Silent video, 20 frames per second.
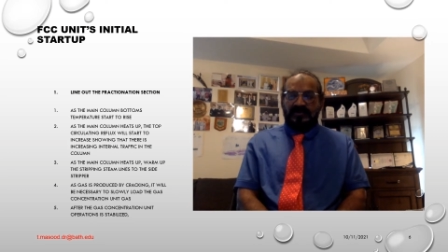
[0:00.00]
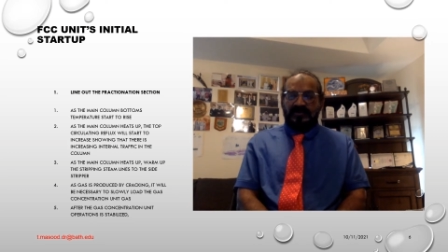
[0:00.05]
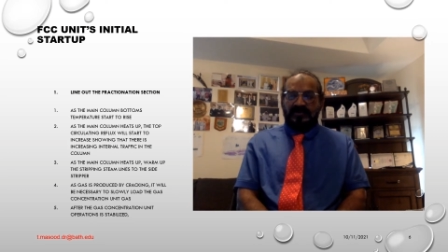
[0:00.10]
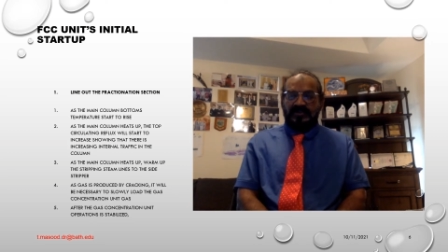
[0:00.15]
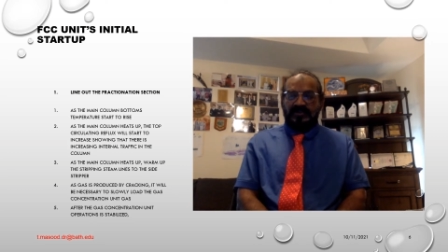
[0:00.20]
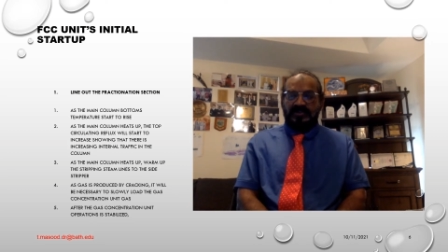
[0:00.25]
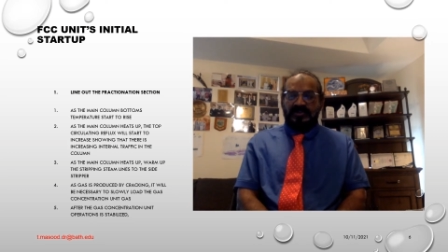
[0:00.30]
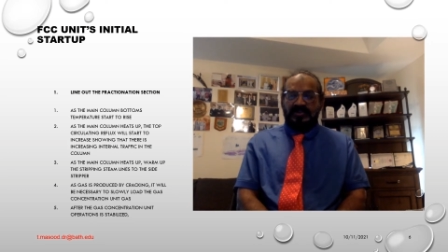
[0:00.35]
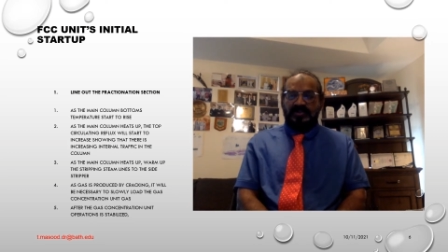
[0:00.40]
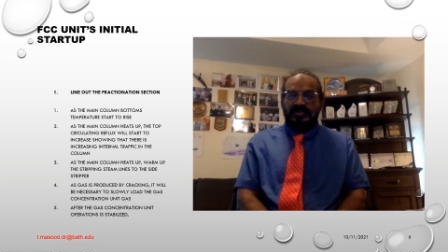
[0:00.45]

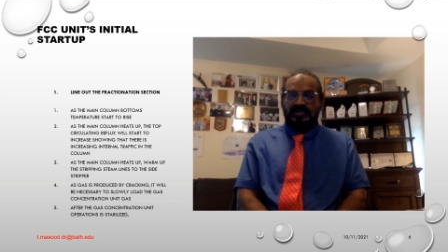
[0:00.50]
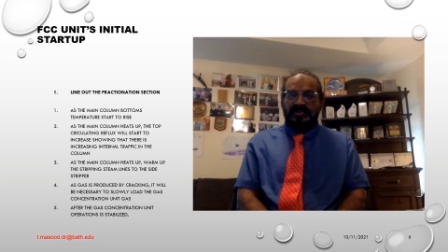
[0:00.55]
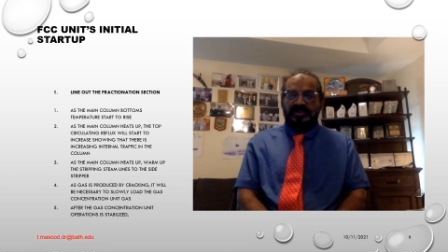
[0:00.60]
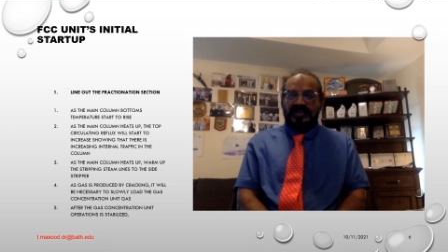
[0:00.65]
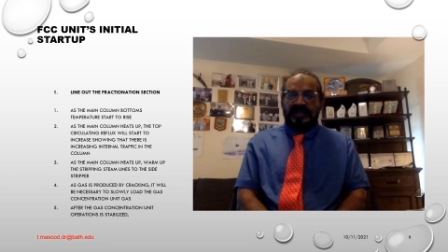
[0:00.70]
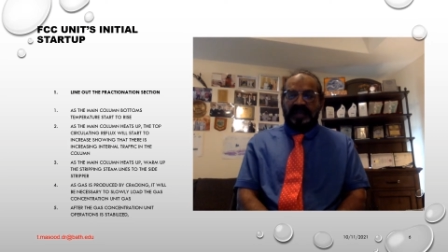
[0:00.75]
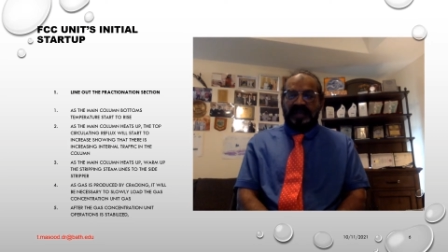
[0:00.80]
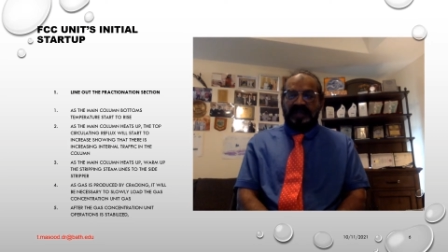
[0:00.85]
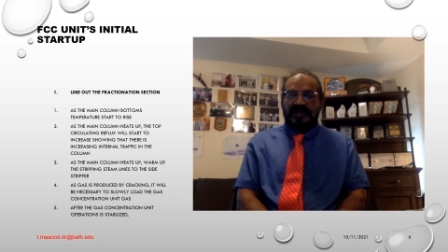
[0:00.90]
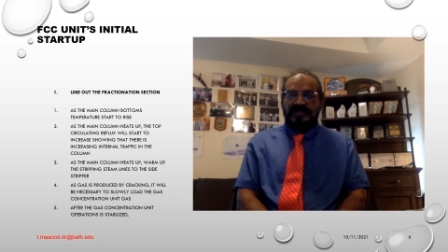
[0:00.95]
to the
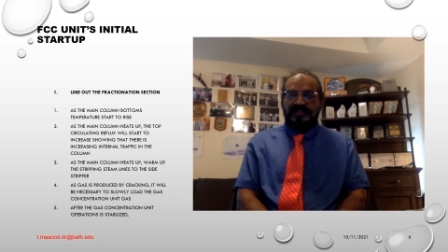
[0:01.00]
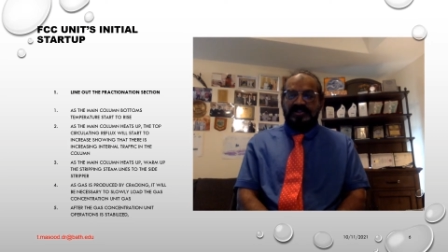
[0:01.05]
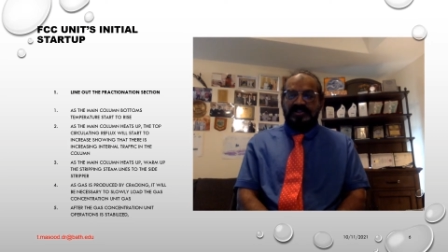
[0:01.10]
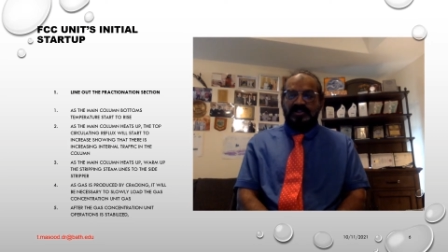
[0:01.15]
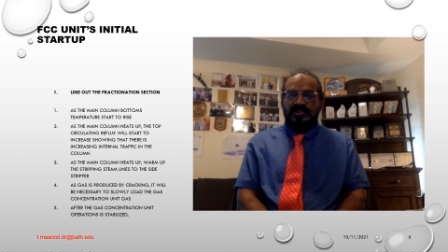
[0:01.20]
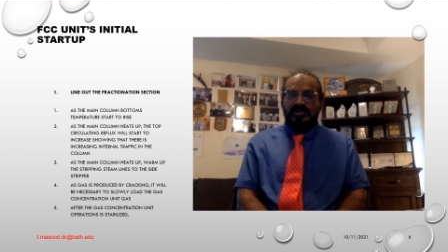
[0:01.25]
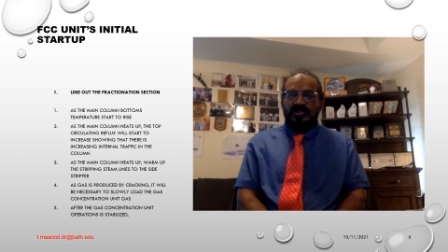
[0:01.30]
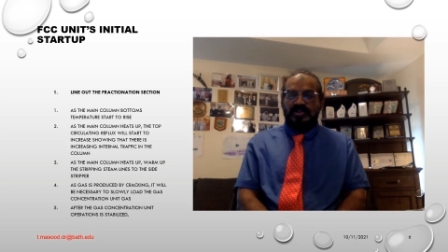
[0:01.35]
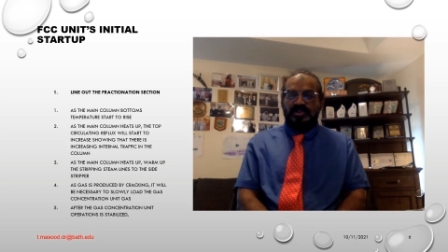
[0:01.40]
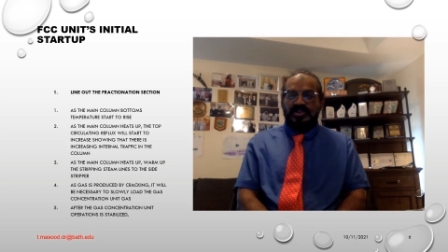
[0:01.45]
LCO
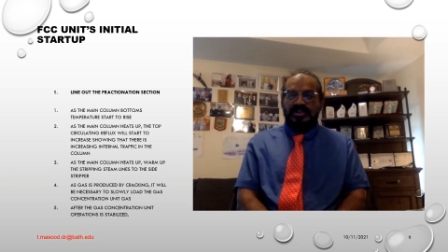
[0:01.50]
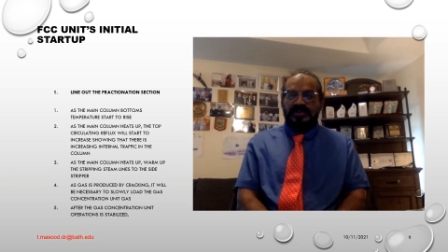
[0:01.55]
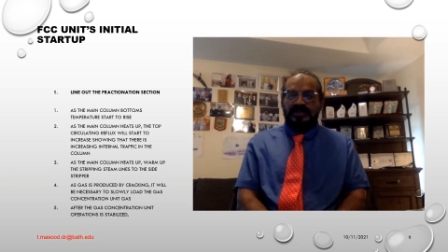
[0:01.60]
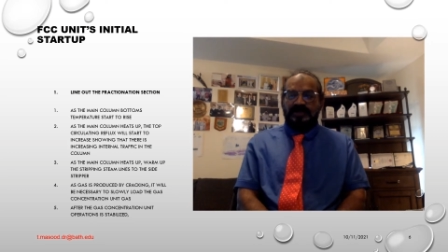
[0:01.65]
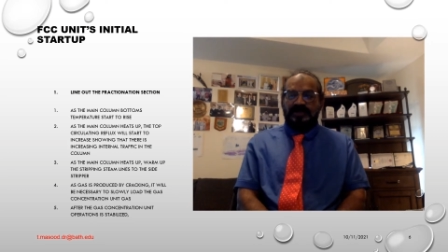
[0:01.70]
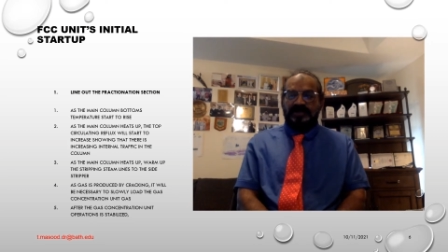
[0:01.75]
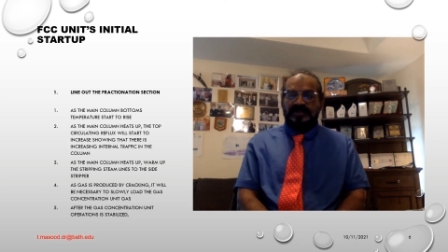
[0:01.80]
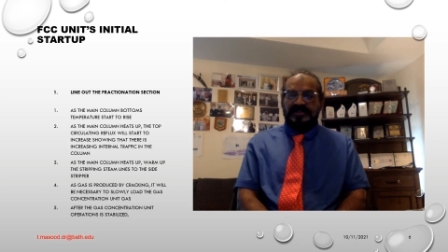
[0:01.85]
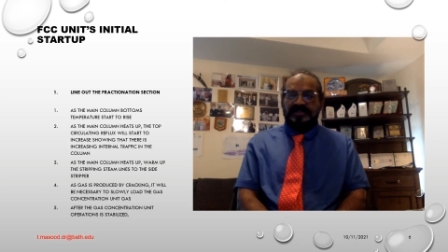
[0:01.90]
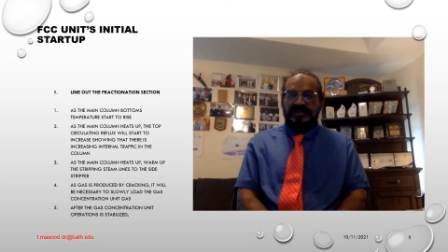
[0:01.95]

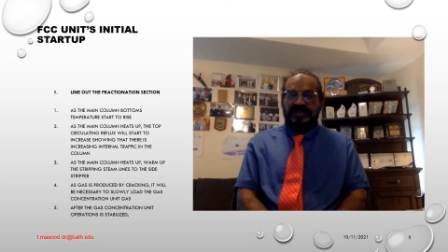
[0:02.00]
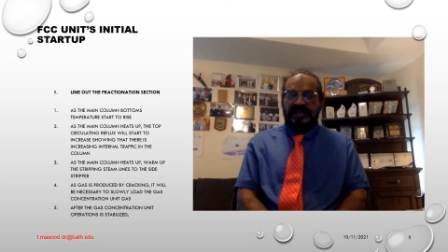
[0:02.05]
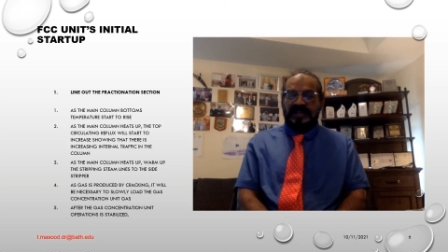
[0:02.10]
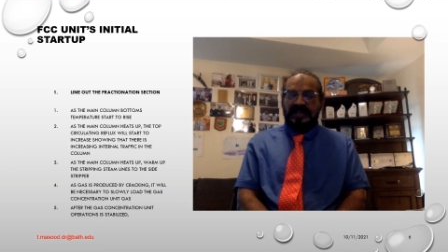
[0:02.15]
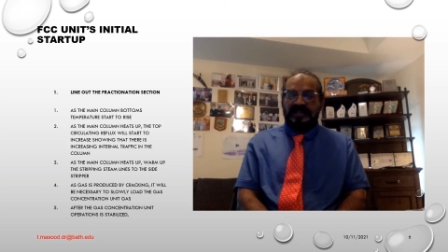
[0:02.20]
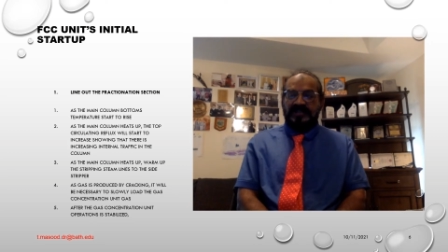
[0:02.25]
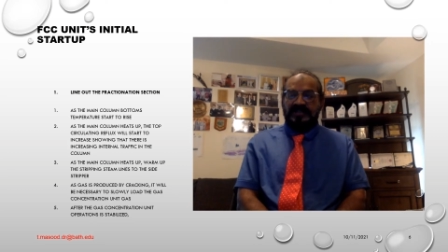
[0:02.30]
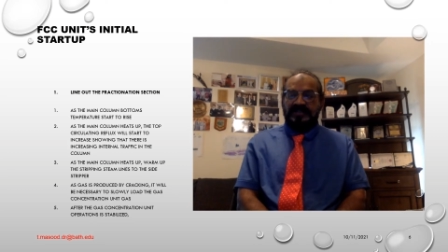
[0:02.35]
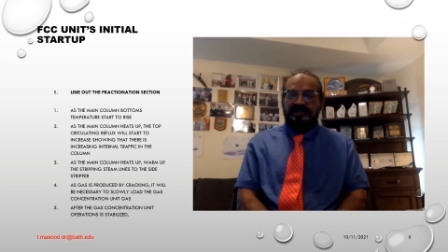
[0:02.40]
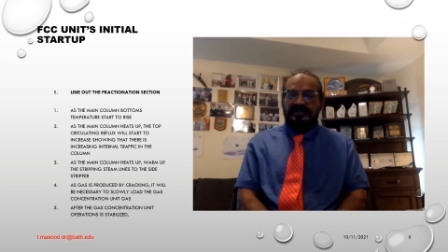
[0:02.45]
steepers and
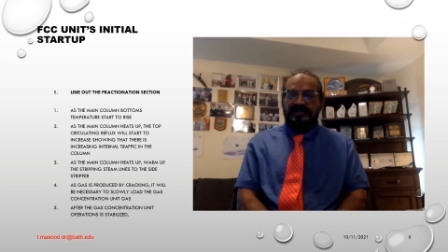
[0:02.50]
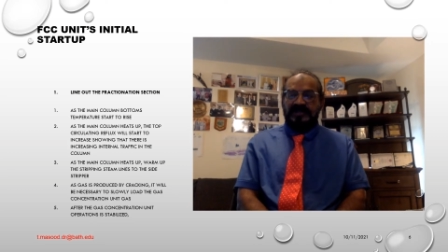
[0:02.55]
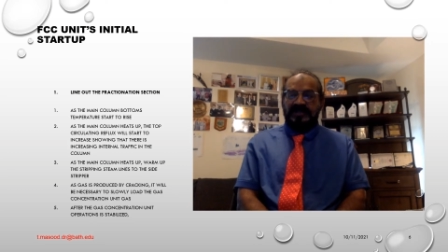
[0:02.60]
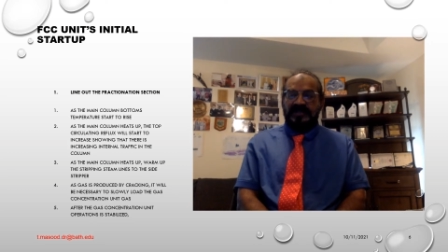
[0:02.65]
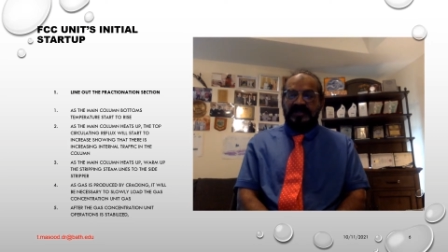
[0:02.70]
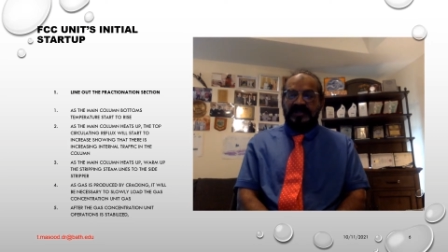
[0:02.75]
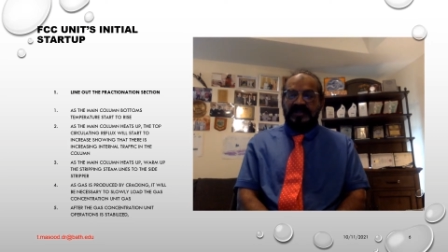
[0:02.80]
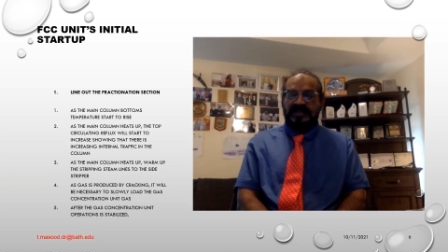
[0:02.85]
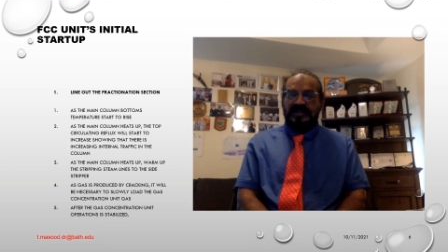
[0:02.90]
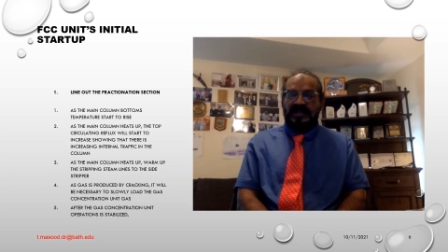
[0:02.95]

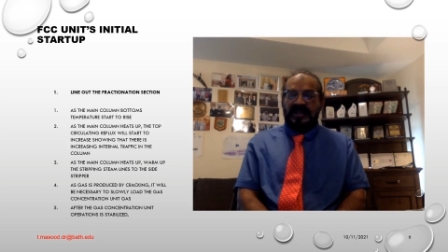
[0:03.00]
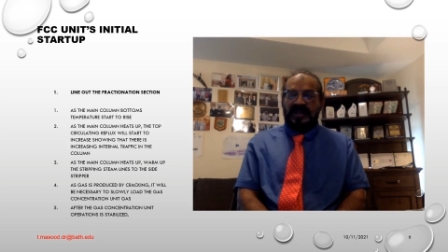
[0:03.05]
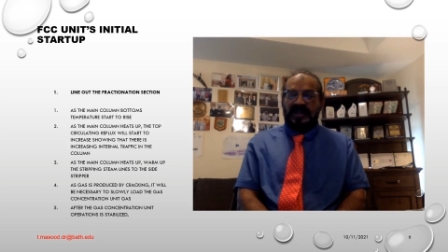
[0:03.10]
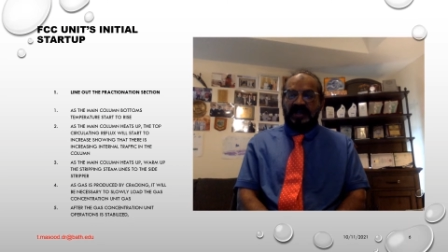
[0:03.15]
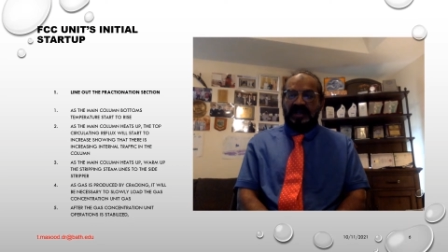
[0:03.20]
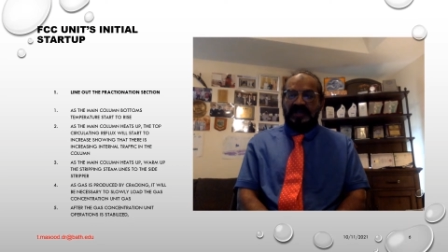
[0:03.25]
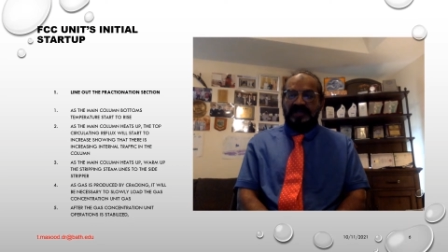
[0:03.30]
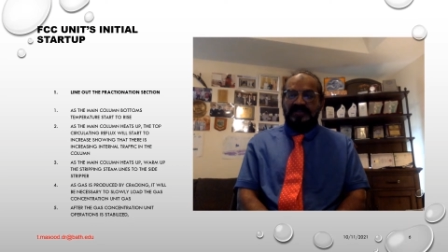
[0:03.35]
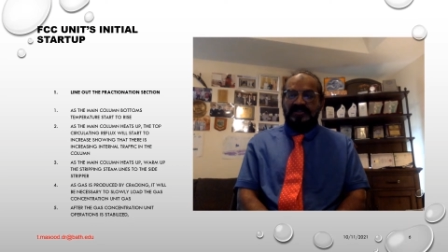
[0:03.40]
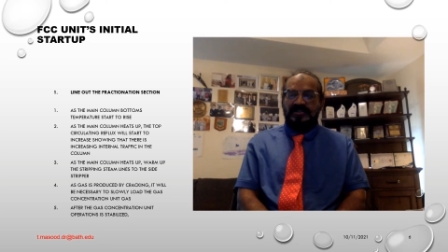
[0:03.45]
begin a
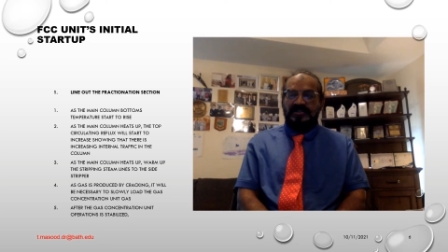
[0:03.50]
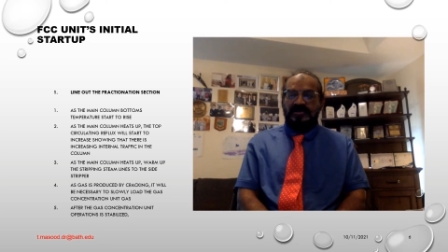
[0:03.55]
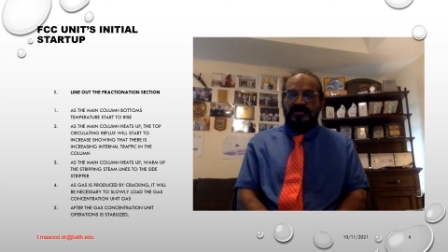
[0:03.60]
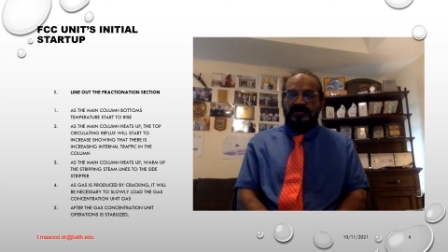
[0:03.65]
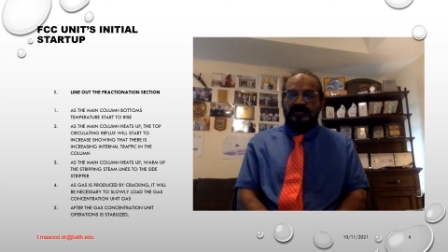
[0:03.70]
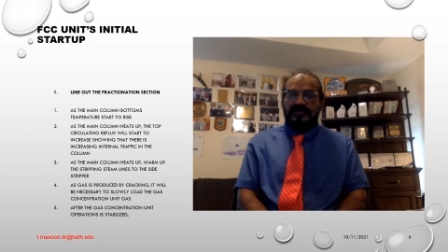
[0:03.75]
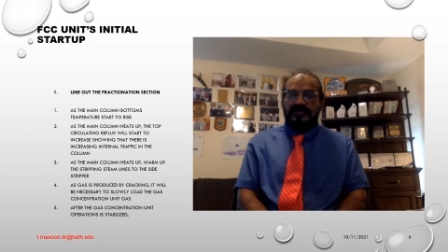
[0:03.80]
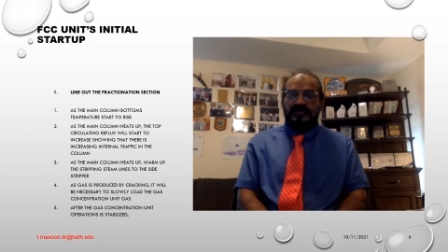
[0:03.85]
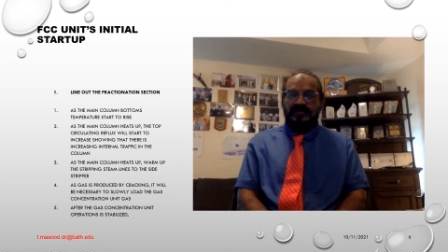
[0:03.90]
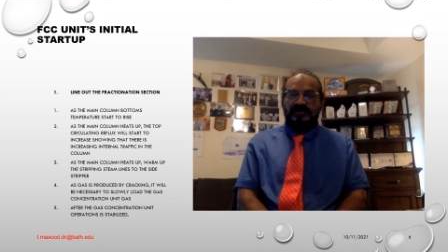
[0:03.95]
LCO
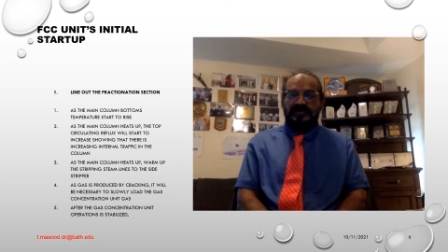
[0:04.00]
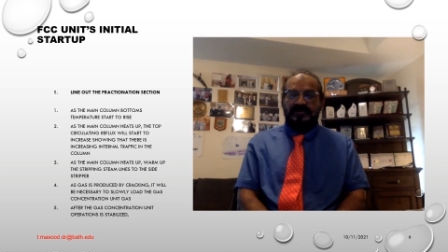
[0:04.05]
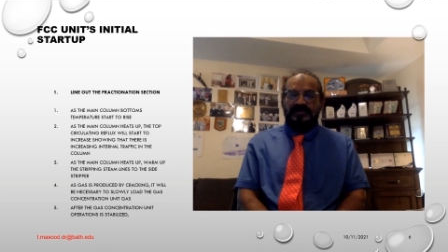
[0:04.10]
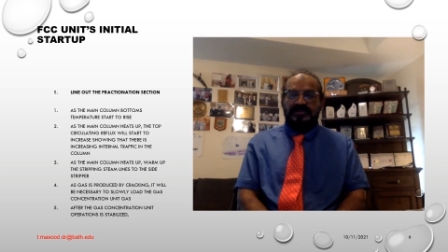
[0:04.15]
flow to the